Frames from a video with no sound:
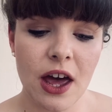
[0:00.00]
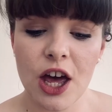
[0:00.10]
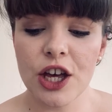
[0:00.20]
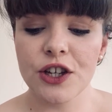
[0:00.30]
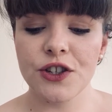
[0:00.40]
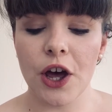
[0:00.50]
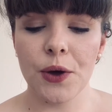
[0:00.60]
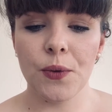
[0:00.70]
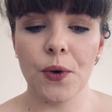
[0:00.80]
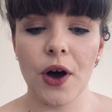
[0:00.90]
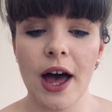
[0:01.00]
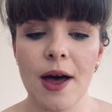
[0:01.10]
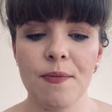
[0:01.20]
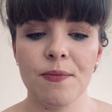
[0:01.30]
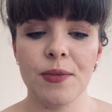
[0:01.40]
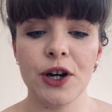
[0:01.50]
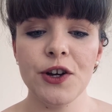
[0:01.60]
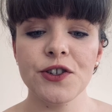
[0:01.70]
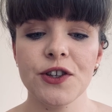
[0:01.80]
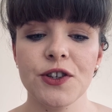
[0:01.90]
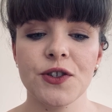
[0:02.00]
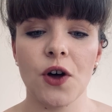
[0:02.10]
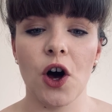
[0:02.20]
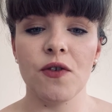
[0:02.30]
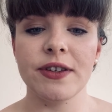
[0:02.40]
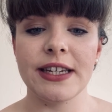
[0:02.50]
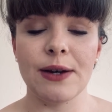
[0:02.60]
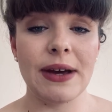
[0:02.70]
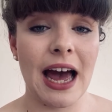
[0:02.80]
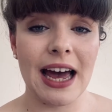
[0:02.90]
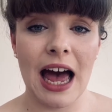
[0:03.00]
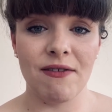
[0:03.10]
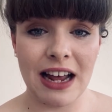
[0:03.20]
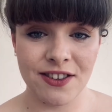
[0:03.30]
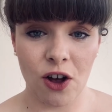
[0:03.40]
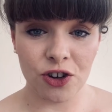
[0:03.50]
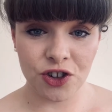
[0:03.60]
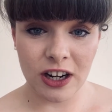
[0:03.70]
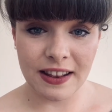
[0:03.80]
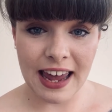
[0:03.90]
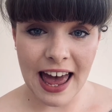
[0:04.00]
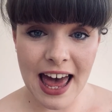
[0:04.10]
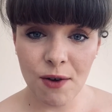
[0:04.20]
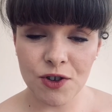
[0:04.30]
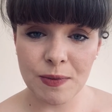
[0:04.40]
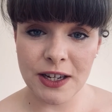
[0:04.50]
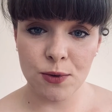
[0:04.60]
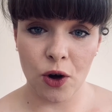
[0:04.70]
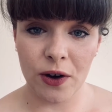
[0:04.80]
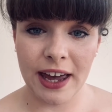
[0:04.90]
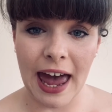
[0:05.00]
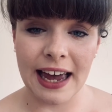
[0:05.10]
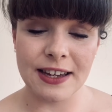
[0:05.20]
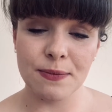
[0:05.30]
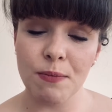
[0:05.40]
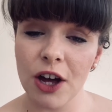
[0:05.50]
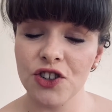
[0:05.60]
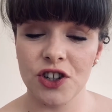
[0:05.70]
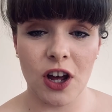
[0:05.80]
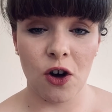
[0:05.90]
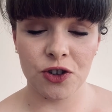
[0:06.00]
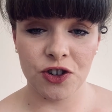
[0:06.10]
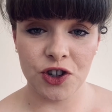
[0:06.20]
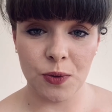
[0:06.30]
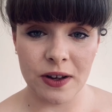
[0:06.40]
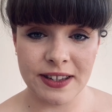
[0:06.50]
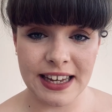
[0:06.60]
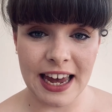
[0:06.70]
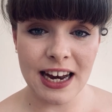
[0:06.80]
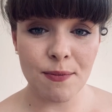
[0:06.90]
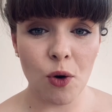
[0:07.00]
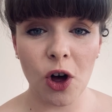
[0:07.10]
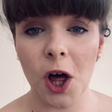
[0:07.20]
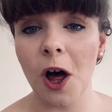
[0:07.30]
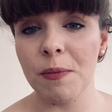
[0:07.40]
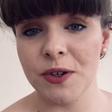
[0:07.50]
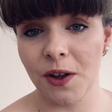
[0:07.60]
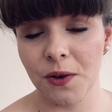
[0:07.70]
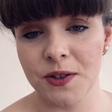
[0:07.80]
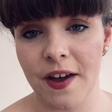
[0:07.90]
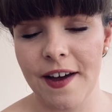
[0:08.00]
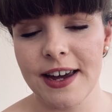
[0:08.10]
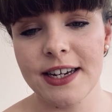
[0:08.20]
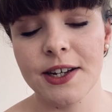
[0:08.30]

So pollutants, obviously, we have less oxygen in the air, which means we're not getting as much oxygen to our skin and more carbon dioxide.